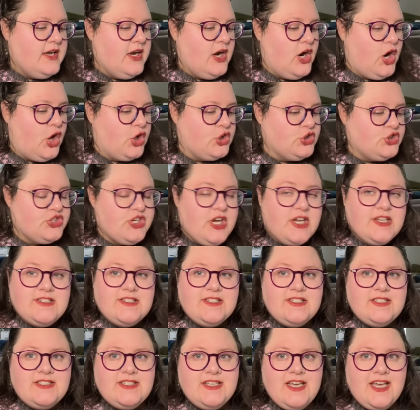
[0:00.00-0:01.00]
are
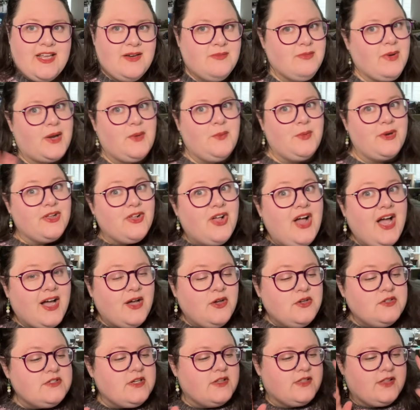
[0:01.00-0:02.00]
just in my
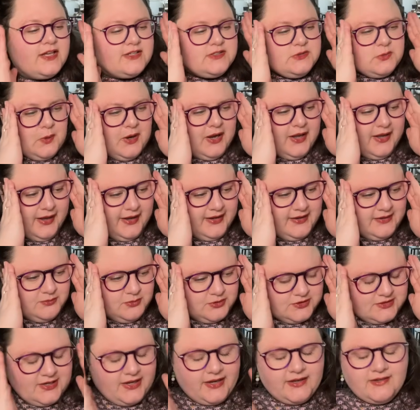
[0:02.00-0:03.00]
wheelhouse. And that's why I
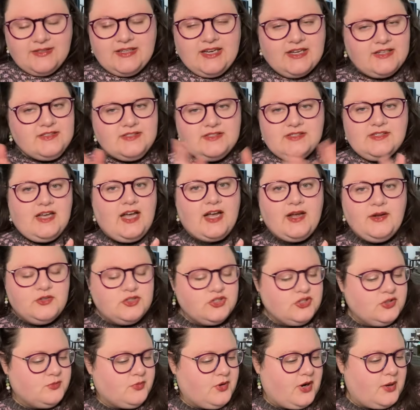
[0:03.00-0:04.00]
was like, yes, I
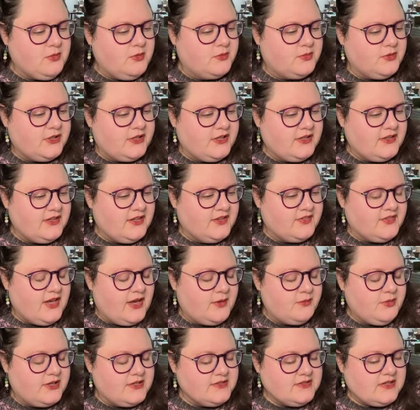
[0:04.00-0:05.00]
should probably get that
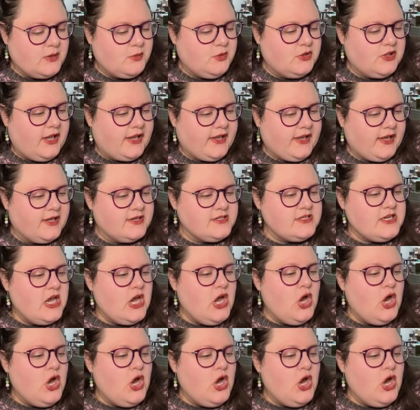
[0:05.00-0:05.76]
because I will like it.